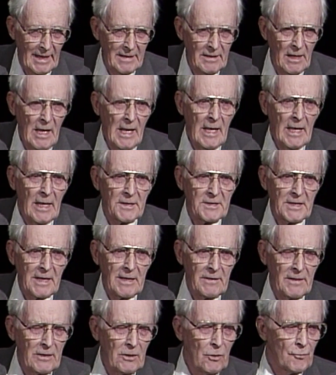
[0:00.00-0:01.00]
And it's
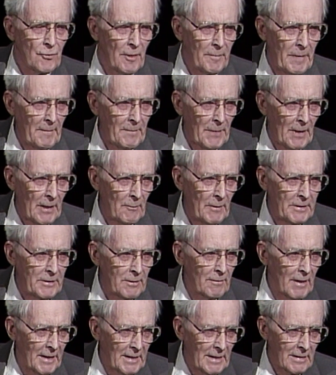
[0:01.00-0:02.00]
anything you trip up on when you're
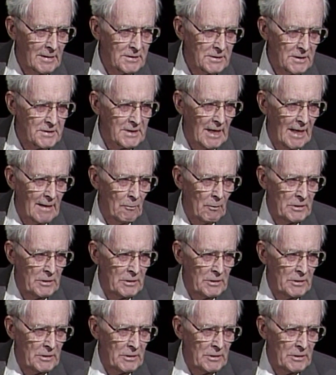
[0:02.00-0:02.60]
running is a scandal.